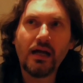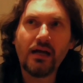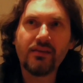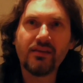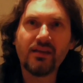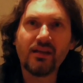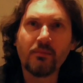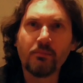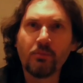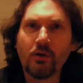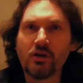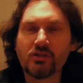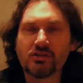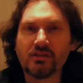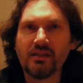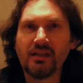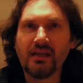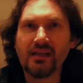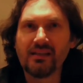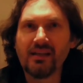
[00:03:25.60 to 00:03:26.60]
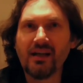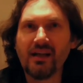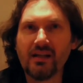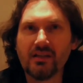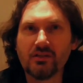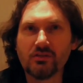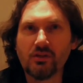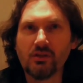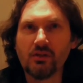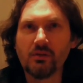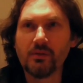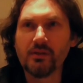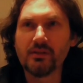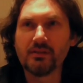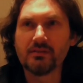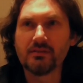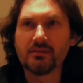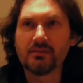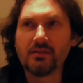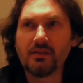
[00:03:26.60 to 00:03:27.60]
I think a person like that is
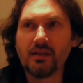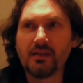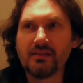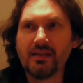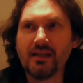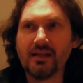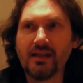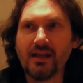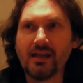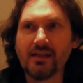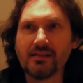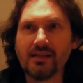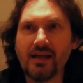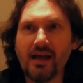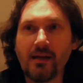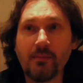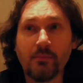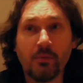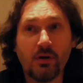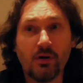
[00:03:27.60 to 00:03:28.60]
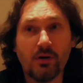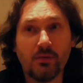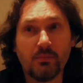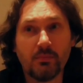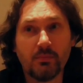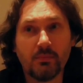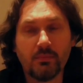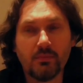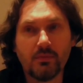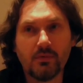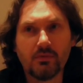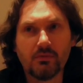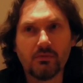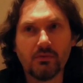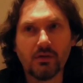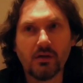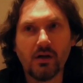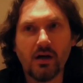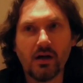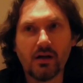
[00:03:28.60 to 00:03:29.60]
always a ticking time bomb,
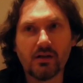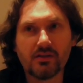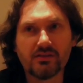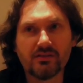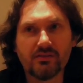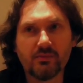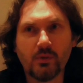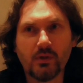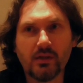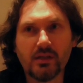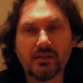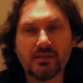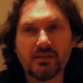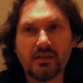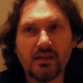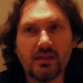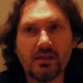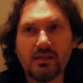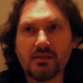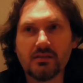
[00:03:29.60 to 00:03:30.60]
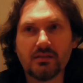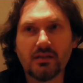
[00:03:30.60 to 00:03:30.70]
regardless of what he sees.